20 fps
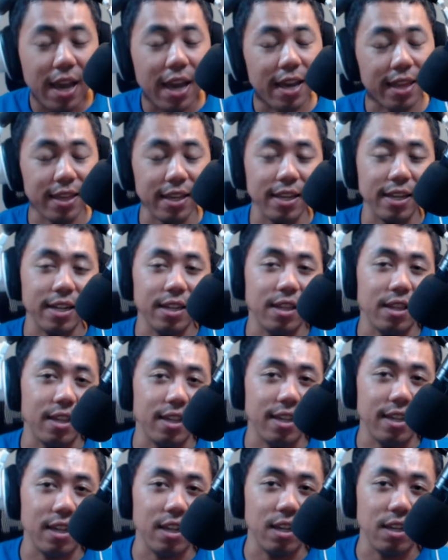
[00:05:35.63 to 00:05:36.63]
and then
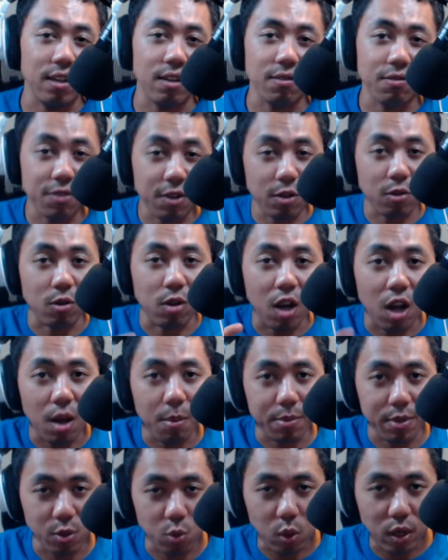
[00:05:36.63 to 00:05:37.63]
the funnel
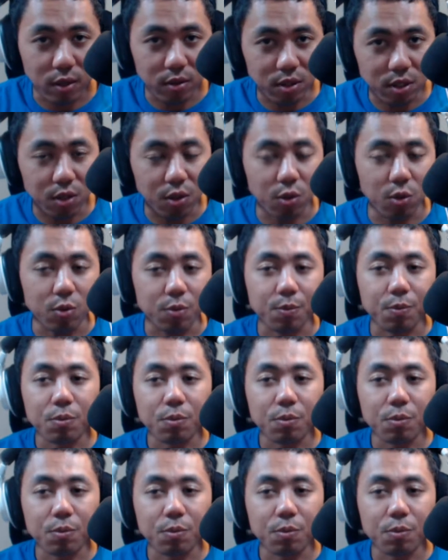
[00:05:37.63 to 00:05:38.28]
comp as well too.